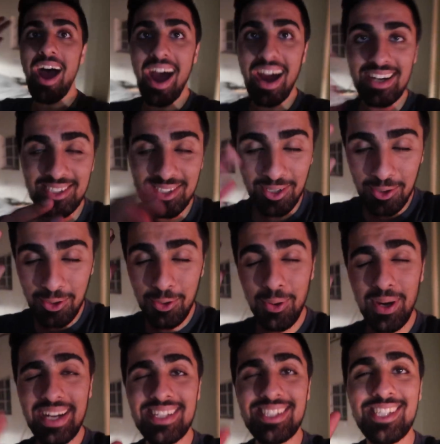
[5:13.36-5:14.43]
Alright, so
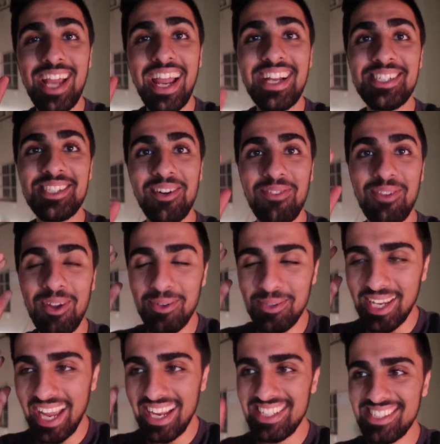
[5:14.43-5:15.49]
quick change of
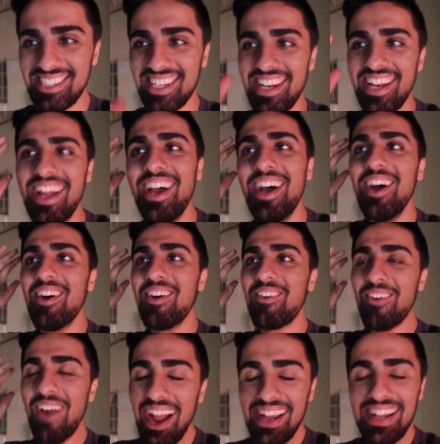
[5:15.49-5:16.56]
location.
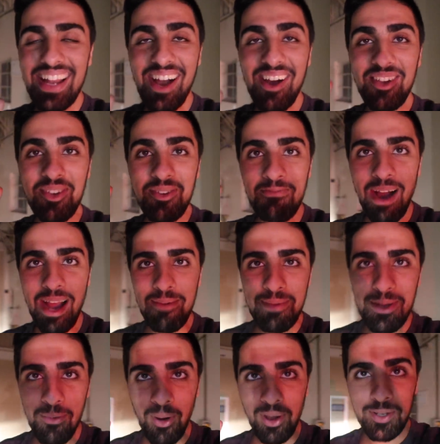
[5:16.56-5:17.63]
Right now you might
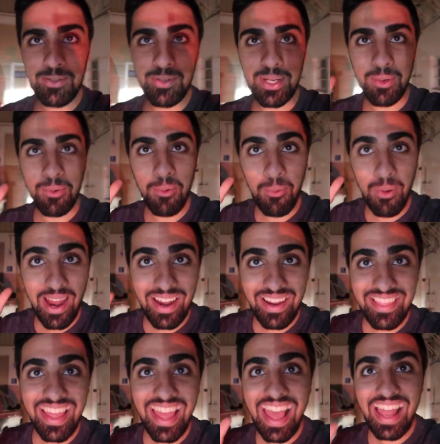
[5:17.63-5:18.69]
be wondering where
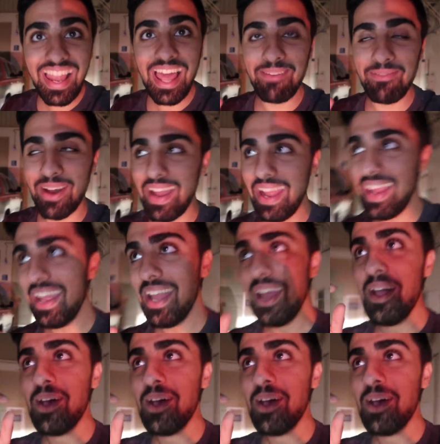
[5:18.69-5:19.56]
the hell am I?